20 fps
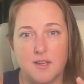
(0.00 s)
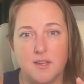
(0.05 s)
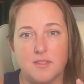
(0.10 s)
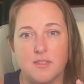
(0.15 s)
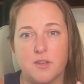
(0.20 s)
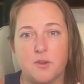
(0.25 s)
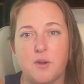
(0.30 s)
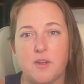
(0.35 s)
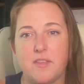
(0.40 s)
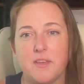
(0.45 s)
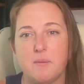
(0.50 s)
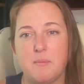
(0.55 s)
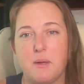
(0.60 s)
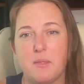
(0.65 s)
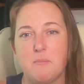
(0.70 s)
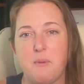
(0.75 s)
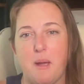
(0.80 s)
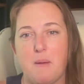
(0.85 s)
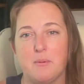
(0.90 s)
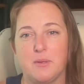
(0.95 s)
The great thing about the
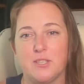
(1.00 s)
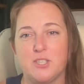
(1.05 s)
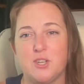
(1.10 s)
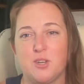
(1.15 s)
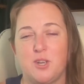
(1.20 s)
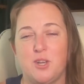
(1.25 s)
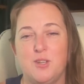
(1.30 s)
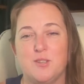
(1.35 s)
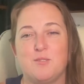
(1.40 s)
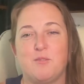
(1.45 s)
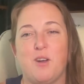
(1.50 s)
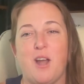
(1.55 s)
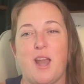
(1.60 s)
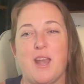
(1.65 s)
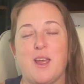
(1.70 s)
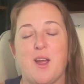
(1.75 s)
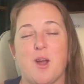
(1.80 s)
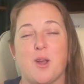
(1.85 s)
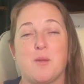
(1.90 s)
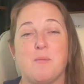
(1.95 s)
Bible is you can use it for
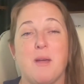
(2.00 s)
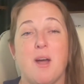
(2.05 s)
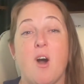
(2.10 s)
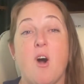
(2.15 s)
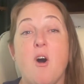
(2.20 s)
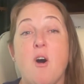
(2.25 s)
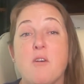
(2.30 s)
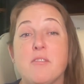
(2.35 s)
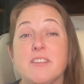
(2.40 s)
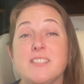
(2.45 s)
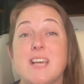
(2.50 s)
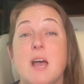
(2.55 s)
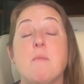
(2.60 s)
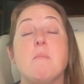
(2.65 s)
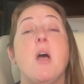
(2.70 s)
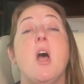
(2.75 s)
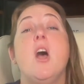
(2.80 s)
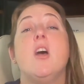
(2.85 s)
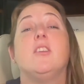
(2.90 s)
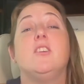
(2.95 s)
any argument all the time.
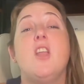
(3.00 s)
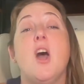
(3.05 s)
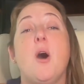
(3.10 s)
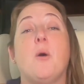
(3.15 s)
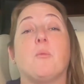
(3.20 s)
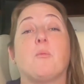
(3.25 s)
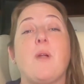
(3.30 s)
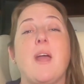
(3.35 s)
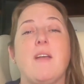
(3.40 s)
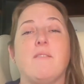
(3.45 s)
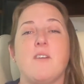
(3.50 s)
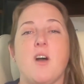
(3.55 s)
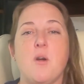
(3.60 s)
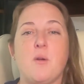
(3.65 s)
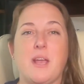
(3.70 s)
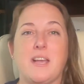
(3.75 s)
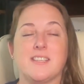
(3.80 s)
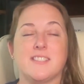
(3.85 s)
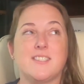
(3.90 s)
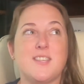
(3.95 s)
No, rave.
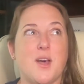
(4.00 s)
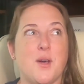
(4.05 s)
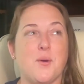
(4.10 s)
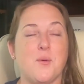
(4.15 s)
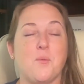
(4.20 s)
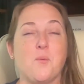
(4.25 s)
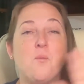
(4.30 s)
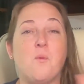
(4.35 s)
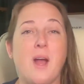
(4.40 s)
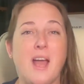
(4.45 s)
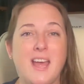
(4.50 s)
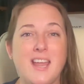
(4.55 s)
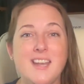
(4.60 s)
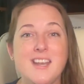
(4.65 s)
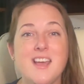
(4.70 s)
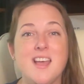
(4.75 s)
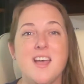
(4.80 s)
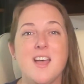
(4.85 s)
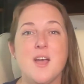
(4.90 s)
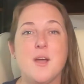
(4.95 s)
Okay, so when
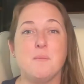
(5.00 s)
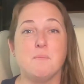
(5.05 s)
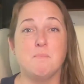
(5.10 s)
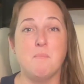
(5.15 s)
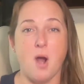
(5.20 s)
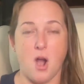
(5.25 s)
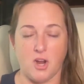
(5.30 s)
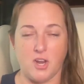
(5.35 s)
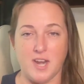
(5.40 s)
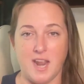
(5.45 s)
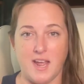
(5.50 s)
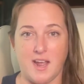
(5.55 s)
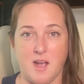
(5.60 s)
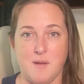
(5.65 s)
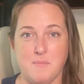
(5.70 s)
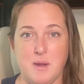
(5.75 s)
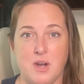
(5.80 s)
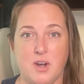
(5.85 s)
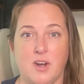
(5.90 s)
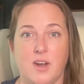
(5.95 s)
Mark and I got
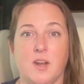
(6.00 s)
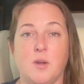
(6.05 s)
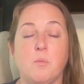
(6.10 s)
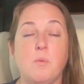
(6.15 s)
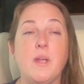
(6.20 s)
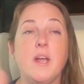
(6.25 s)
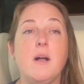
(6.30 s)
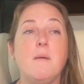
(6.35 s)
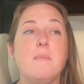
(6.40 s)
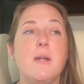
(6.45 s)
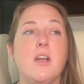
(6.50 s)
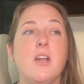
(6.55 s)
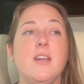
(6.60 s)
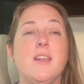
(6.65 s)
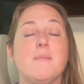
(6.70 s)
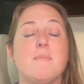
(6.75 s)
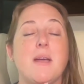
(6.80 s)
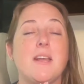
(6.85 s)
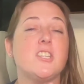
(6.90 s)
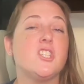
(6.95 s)
married, we got married
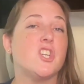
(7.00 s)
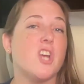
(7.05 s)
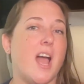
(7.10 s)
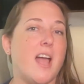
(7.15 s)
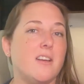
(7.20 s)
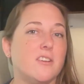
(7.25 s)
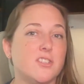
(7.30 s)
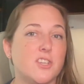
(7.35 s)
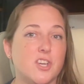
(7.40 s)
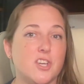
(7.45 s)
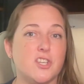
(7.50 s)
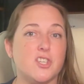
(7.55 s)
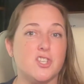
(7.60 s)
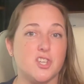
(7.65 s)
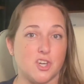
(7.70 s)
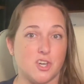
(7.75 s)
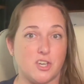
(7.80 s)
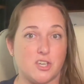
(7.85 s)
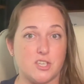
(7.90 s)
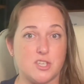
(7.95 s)
in my childhood
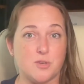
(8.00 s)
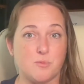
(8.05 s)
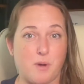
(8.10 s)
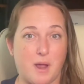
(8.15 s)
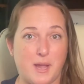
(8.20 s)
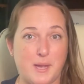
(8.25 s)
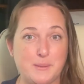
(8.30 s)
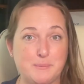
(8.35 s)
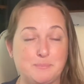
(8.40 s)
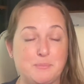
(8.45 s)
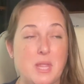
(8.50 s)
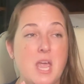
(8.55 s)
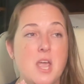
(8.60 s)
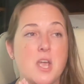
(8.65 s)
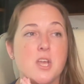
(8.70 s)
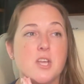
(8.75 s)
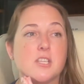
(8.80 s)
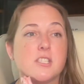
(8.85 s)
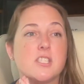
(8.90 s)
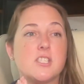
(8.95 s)
church, right?
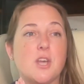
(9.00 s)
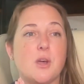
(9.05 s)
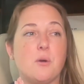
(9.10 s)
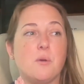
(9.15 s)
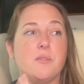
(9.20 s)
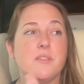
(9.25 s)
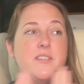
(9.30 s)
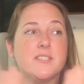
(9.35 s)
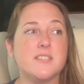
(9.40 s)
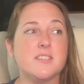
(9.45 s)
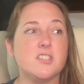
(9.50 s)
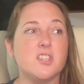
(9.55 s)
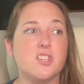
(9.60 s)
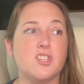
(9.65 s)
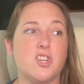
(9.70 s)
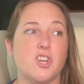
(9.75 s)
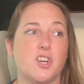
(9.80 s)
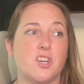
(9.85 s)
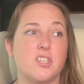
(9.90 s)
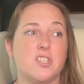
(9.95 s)
So this is the
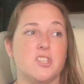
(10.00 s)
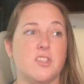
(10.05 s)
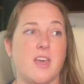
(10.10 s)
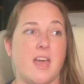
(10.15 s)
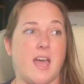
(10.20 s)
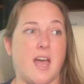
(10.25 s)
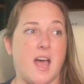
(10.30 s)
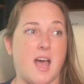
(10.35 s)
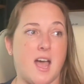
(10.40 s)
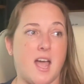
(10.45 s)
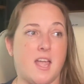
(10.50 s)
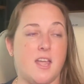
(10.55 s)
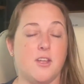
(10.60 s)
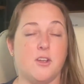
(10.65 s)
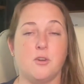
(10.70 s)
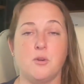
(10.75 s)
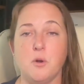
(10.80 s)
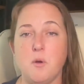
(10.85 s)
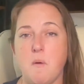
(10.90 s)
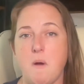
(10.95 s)
church that I
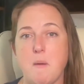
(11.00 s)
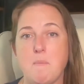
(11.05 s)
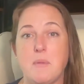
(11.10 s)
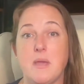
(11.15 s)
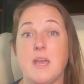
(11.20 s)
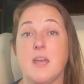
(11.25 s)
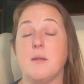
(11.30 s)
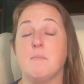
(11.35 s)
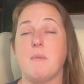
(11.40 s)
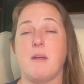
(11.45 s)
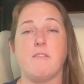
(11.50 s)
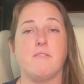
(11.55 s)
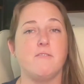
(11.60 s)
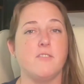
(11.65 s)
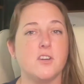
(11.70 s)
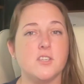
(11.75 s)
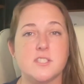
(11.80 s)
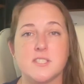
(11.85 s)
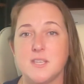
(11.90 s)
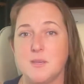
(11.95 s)
grew up in. My
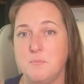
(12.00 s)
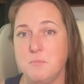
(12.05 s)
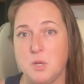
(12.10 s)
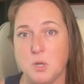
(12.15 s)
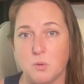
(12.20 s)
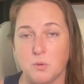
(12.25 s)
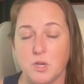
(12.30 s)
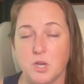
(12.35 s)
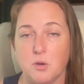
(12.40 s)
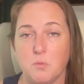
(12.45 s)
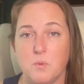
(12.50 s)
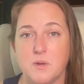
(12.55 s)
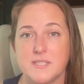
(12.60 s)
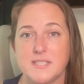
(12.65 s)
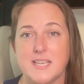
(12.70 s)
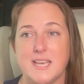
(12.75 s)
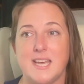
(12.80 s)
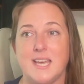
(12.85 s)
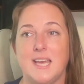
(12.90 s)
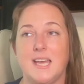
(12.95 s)
first communion was
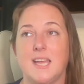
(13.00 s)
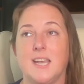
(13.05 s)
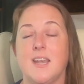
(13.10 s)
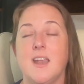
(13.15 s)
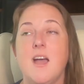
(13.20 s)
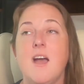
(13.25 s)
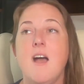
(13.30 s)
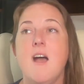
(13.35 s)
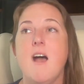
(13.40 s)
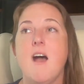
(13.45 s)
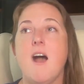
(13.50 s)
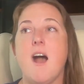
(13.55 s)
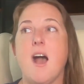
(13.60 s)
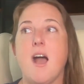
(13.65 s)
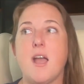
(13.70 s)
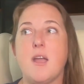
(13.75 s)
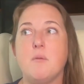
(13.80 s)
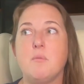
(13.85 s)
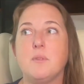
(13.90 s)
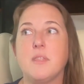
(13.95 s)
in.
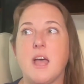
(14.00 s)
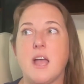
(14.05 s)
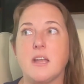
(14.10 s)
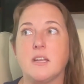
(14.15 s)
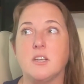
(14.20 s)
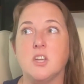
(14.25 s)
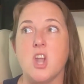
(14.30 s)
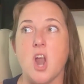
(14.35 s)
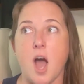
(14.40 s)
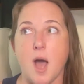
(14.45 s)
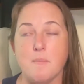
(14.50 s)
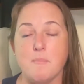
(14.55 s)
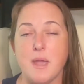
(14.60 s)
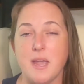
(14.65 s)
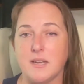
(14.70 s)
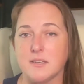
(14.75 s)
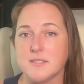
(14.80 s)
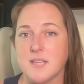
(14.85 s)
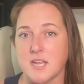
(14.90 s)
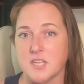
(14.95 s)
I would like not
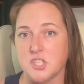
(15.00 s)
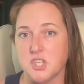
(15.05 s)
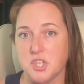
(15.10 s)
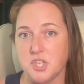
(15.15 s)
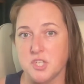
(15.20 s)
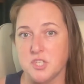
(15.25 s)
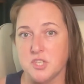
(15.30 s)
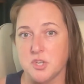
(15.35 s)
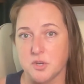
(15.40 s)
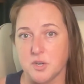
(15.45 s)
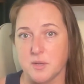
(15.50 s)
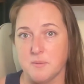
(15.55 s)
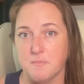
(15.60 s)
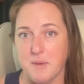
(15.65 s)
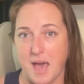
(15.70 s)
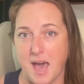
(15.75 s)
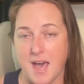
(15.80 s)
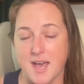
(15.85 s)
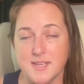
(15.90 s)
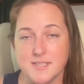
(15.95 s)
pay attention during
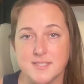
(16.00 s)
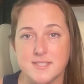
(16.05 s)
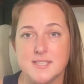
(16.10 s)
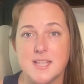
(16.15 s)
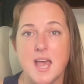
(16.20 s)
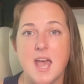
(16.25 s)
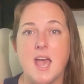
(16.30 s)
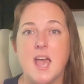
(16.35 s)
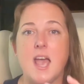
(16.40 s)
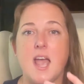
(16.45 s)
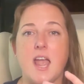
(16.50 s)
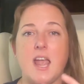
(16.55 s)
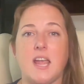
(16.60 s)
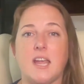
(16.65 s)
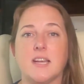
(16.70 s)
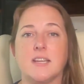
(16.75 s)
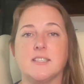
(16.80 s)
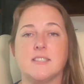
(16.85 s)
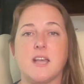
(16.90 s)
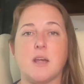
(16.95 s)
mass
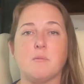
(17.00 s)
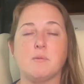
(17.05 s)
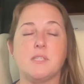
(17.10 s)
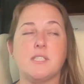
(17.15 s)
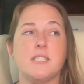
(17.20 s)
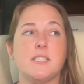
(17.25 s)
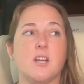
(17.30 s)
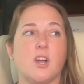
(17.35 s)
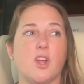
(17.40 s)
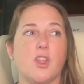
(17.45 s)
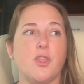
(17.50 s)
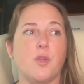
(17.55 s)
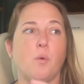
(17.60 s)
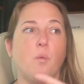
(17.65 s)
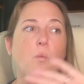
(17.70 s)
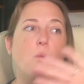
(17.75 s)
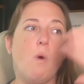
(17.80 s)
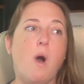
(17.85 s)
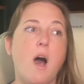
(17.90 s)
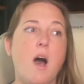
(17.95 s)
and I would stare at the
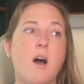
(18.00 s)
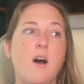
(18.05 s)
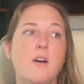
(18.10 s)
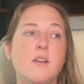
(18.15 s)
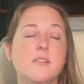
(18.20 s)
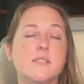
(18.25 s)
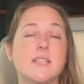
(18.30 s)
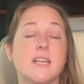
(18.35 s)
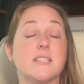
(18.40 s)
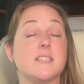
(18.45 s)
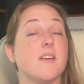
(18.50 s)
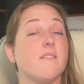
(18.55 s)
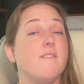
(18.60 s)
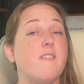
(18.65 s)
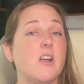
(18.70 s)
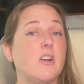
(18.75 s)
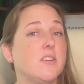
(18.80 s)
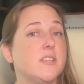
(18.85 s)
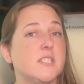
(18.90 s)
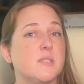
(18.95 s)
walls. It's a
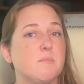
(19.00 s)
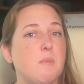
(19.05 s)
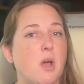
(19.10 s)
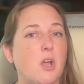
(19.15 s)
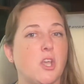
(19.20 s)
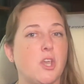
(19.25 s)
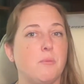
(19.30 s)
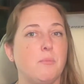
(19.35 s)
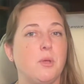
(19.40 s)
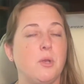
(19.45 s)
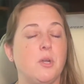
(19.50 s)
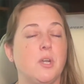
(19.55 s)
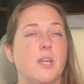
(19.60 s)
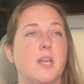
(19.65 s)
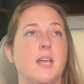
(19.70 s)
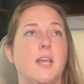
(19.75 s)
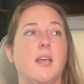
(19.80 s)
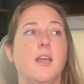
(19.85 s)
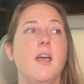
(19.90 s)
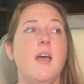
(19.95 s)
very small
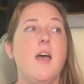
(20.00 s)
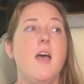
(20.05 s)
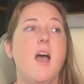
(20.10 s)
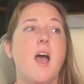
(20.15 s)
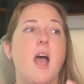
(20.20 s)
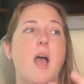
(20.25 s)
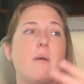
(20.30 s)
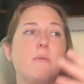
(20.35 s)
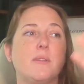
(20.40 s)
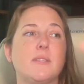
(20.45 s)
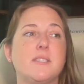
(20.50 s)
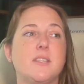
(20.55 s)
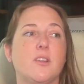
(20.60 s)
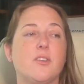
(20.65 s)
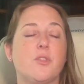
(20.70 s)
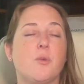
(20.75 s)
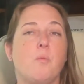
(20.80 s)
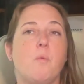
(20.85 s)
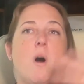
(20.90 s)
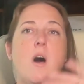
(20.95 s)
community. I would stare at
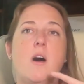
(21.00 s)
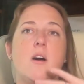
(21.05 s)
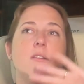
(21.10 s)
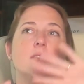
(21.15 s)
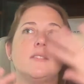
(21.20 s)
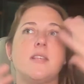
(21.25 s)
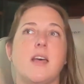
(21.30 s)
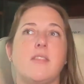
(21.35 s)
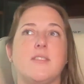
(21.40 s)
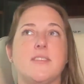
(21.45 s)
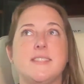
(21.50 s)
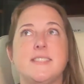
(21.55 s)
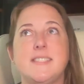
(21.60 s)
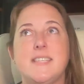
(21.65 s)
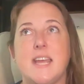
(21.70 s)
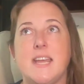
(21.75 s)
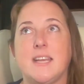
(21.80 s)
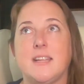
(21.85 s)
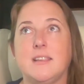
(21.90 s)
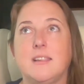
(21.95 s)
the walls, at the
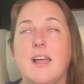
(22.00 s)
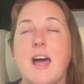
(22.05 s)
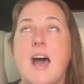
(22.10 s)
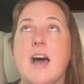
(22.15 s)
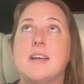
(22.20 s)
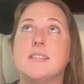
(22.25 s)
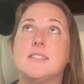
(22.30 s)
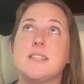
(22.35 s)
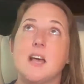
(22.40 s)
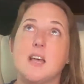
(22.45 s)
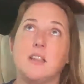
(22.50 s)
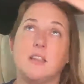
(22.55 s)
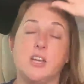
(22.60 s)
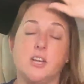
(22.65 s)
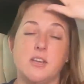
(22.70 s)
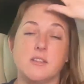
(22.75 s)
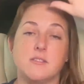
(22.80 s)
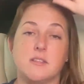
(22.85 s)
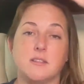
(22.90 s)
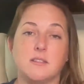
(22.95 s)
stained glass. I'd
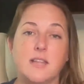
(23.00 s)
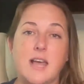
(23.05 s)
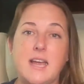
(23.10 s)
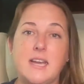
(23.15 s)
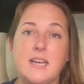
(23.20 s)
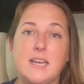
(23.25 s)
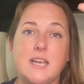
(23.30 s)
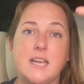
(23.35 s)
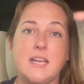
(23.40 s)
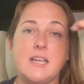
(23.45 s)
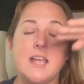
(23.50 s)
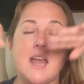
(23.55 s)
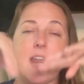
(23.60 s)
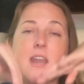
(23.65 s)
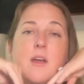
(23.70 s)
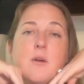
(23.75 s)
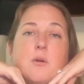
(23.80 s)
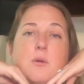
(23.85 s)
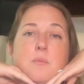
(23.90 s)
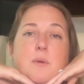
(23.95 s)
look at the lighting and
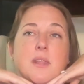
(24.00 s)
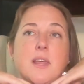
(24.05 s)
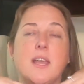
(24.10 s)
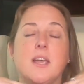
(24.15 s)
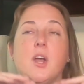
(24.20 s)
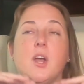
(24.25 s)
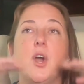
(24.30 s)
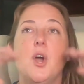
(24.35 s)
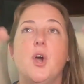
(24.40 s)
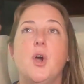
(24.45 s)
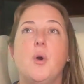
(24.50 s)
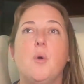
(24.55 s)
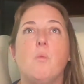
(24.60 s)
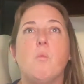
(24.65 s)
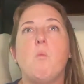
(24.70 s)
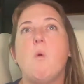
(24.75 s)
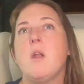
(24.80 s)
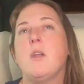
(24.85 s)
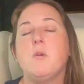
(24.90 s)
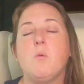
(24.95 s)
I would be like,
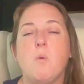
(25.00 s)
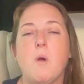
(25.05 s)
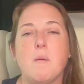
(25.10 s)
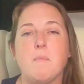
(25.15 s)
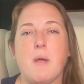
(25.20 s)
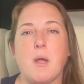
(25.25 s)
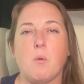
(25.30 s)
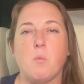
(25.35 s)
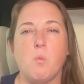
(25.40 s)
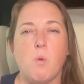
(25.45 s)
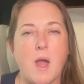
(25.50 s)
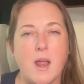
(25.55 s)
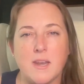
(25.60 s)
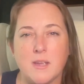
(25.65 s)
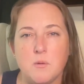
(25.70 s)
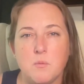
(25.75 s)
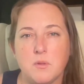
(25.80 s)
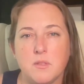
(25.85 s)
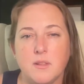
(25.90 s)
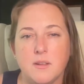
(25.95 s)
wonder what my
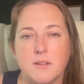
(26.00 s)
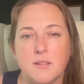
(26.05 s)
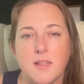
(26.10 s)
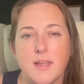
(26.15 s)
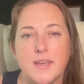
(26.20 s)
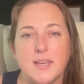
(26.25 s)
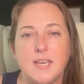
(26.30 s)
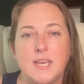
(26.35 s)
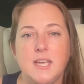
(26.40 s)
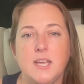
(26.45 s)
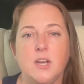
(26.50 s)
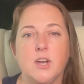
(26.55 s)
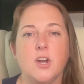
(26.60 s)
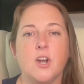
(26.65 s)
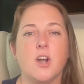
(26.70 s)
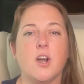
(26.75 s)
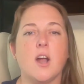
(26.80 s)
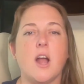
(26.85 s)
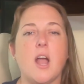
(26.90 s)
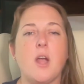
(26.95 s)
wedding would look like
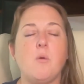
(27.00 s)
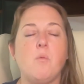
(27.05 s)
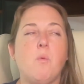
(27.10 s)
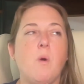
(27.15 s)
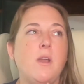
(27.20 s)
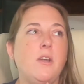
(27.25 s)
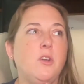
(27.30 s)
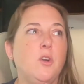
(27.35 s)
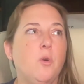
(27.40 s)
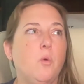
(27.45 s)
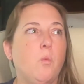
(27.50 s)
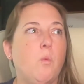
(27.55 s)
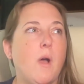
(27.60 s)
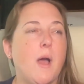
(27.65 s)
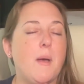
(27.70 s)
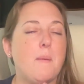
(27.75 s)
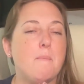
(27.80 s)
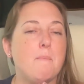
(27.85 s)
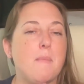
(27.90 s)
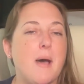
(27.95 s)
here. I wonder
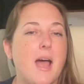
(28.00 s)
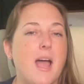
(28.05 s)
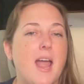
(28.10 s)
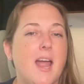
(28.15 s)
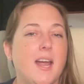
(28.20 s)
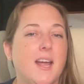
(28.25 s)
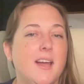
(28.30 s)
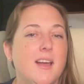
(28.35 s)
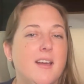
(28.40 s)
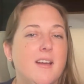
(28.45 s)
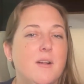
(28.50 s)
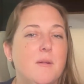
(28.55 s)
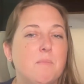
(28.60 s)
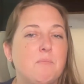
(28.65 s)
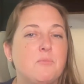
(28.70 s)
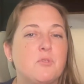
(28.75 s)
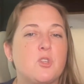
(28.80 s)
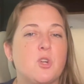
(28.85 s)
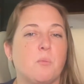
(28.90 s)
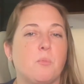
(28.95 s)
what my
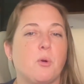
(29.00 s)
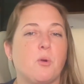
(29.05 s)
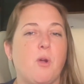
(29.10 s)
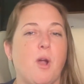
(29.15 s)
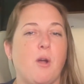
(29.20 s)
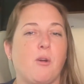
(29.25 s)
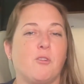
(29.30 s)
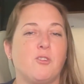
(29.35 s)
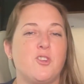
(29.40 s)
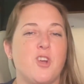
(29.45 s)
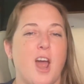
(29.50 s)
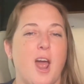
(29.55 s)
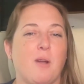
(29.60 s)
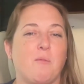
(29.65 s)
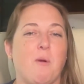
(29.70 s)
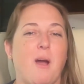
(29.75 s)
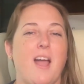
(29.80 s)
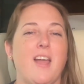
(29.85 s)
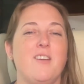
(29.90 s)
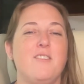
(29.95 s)
triple crown trad
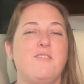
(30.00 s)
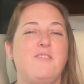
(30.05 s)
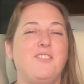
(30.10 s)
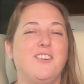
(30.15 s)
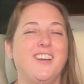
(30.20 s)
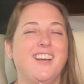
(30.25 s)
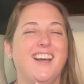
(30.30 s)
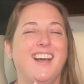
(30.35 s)
wife.